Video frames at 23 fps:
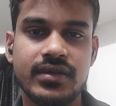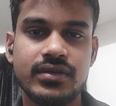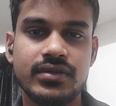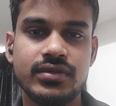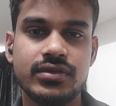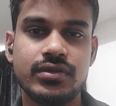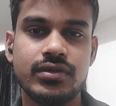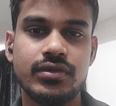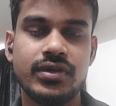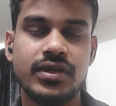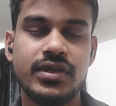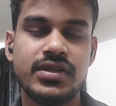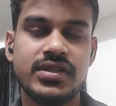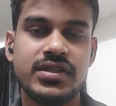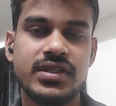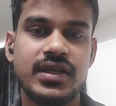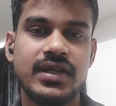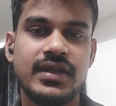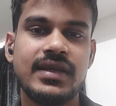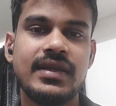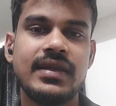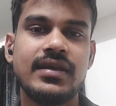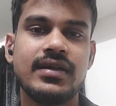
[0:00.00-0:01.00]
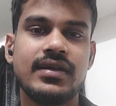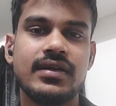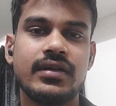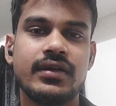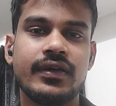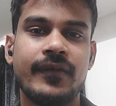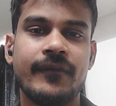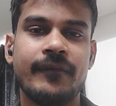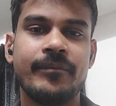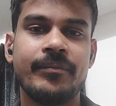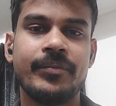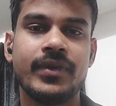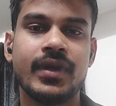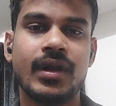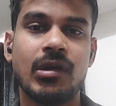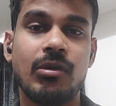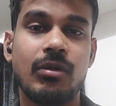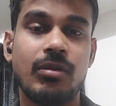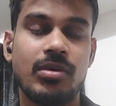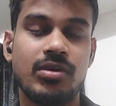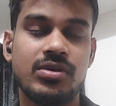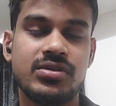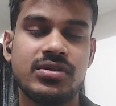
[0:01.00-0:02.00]
So initially
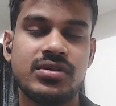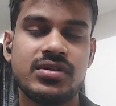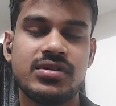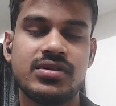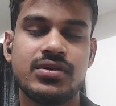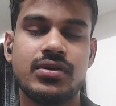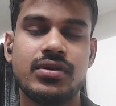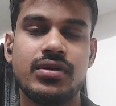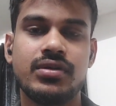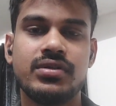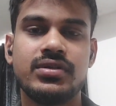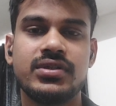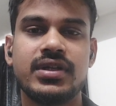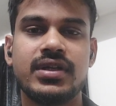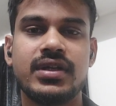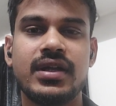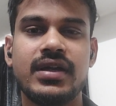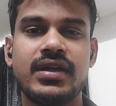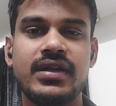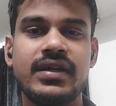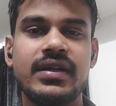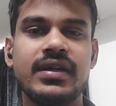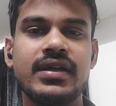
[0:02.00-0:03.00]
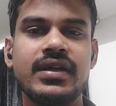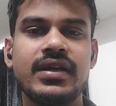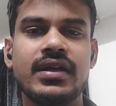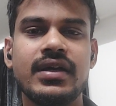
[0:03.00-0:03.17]
our browser is going to send a